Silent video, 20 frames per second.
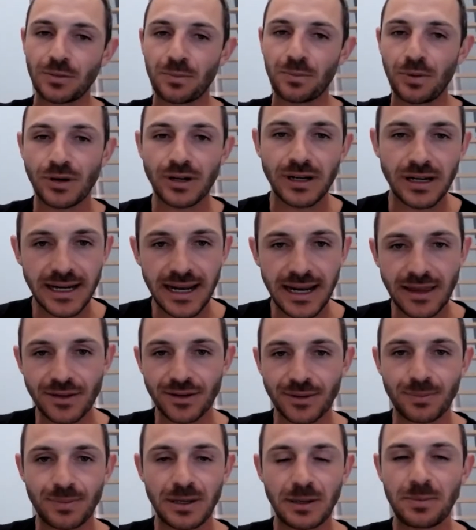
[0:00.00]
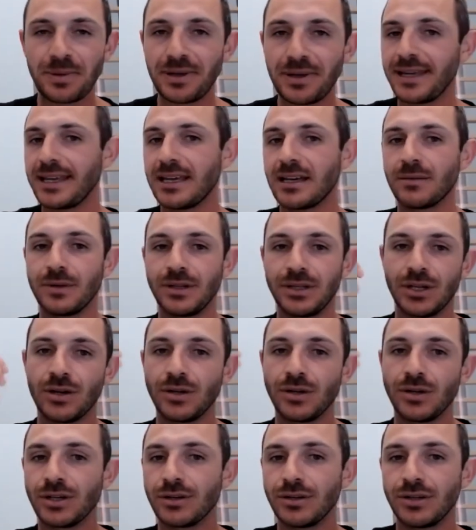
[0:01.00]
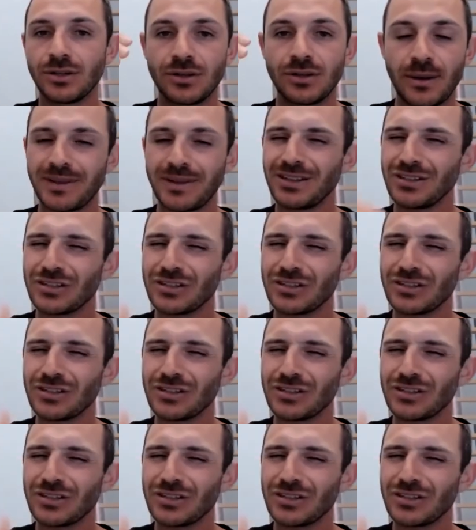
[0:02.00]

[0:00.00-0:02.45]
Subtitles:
you're putting together a PPM,